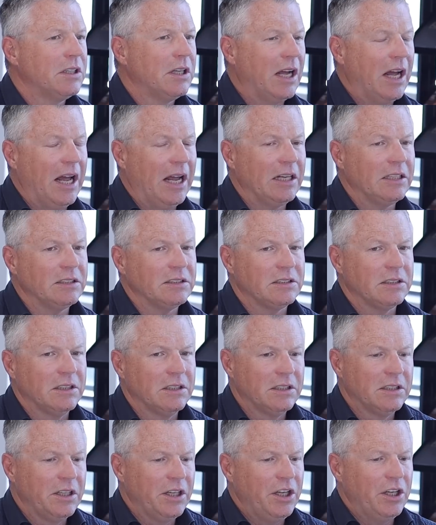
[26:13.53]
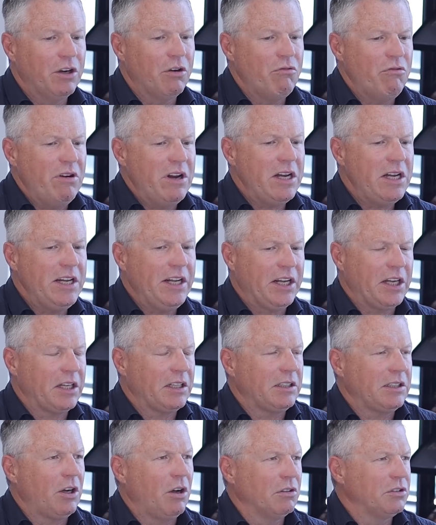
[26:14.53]
and really
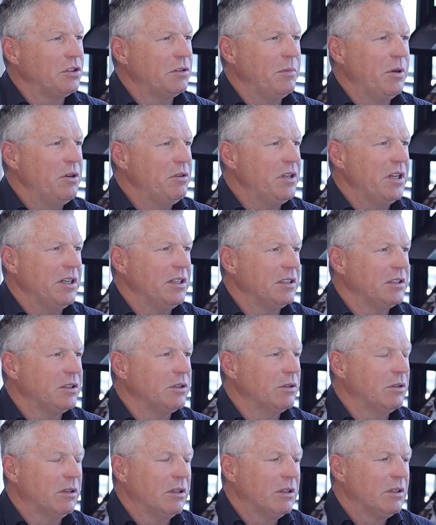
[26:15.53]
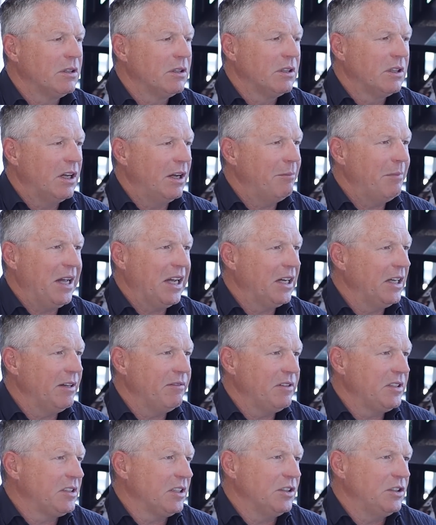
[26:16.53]
contributing to a
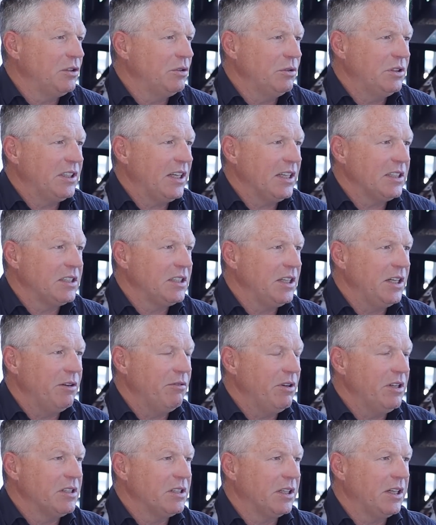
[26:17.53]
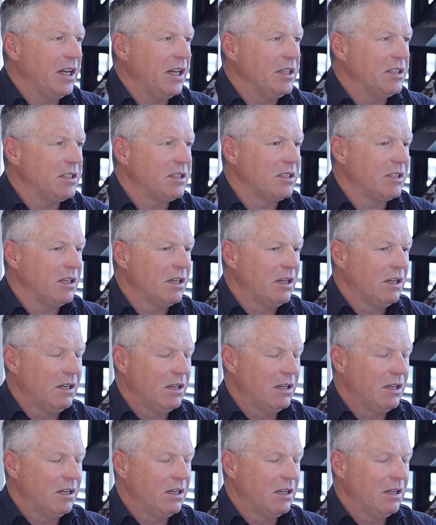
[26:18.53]
magnificent 2-test series against